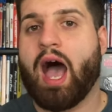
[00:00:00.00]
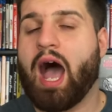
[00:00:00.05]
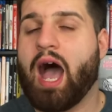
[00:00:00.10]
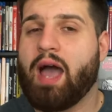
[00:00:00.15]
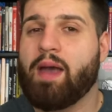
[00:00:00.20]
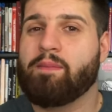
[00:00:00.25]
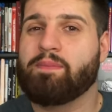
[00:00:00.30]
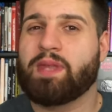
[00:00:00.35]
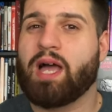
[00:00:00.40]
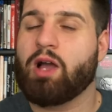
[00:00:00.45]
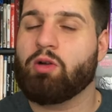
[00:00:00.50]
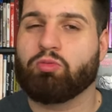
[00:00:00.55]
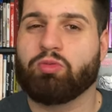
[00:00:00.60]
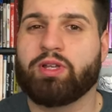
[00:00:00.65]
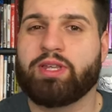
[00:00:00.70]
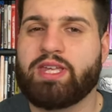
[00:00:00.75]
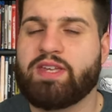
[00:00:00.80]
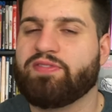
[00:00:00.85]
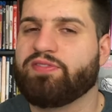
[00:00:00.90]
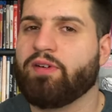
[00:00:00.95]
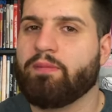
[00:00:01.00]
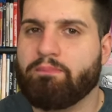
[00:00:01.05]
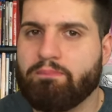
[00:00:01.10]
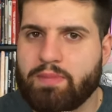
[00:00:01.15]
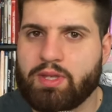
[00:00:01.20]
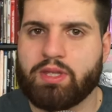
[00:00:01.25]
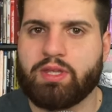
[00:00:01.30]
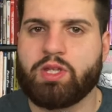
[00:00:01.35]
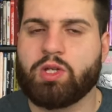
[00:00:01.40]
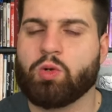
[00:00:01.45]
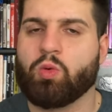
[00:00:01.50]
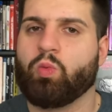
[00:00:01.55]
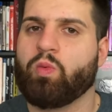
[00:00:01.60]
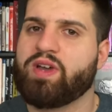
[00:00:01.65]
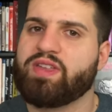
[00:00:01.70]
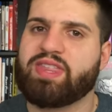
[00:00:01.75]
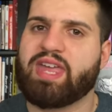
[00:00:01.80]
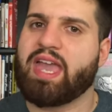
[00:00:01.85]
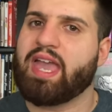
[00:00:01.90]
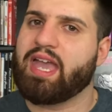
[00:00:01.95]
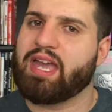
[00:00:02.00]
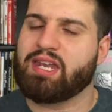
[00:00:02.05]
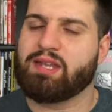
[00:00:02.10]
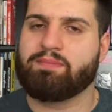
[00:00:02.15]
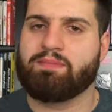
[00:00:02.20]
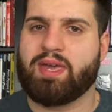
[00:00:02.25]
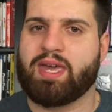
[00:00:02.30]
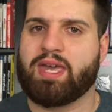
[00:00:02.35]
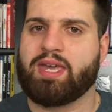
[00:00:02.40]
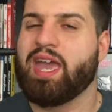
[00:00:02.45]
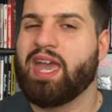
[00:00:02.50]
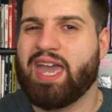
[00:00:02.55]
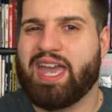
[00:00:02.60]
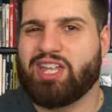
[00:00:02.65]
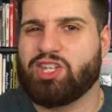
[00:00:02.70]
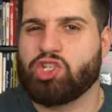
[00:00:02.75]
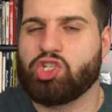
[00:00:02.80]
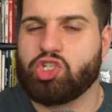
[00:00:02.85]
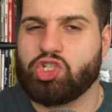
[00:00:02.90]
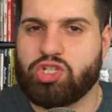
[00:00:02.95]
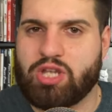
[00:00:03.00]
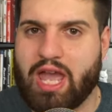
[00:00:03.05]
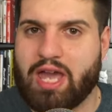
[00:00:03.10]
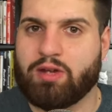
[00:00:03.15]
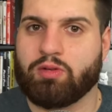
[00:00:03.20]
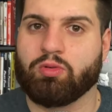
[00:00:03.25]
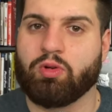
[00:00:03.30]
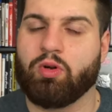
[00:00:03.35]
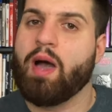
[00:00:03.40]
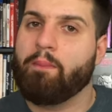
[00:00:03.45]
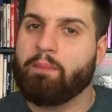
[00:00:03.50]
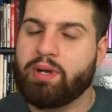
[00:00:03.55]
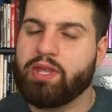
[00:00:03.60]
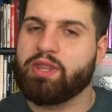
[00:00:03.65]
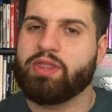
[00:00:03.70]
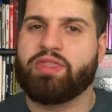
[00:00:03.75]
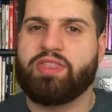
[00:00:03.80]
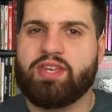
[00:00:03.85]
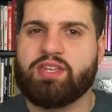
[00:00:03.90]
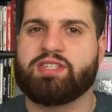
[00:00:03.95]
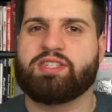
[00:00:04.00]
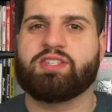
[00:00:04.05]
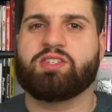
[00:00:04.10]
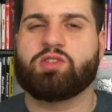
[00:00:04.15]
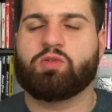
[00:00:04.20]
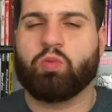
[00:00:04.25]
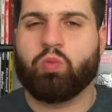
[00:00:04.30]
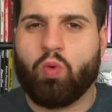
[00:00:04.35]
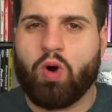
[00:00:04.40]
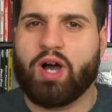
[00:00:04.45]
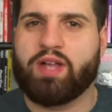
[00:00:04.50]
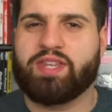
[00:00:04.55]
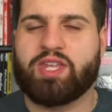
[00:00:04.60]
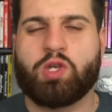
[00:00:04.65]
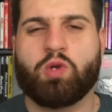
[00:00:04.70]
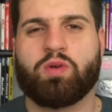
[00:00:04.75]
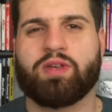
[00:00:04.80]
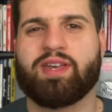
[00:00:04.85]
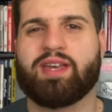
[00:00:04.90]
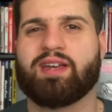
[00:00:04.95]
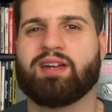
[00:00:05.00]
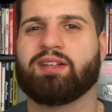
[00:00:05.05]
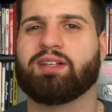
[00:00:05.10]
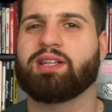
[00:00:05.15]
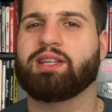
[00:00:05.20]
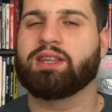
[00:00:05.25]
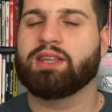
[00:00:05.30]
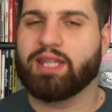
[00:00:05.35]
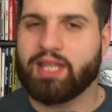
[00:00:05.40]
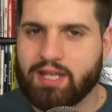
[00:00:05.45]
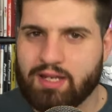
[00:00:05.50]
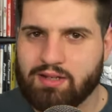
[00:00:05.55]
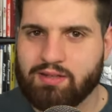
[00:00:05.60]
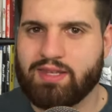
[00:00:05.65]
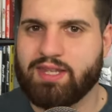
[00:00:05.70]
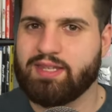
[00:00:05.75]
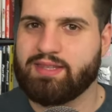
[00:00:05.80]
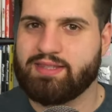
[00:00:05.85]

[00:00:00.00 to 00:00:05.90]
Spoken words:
I'm not really familiar with anime in general, but this is one that you can clearly